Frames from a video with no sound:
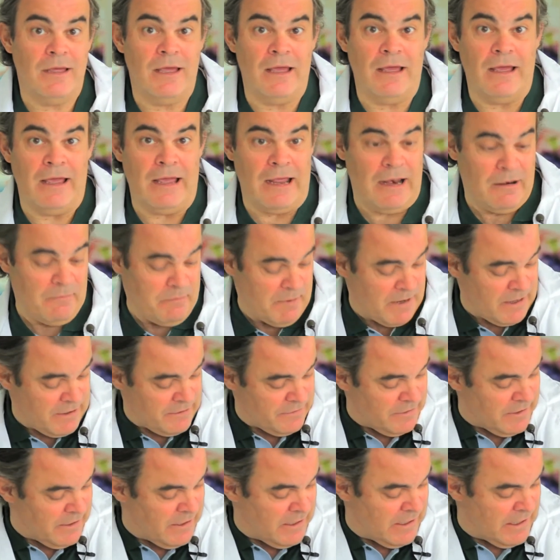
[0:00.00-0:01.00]
Olipes
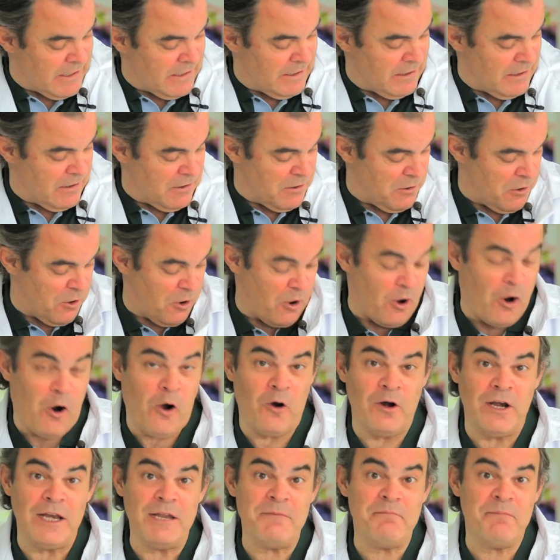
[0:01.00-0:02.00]
green, of
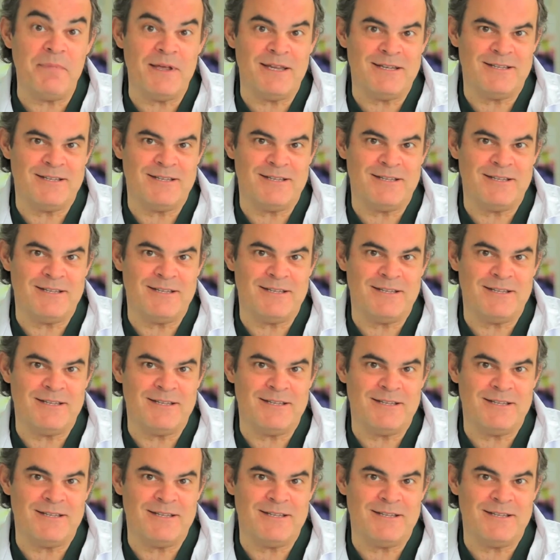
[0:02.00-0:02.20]
course.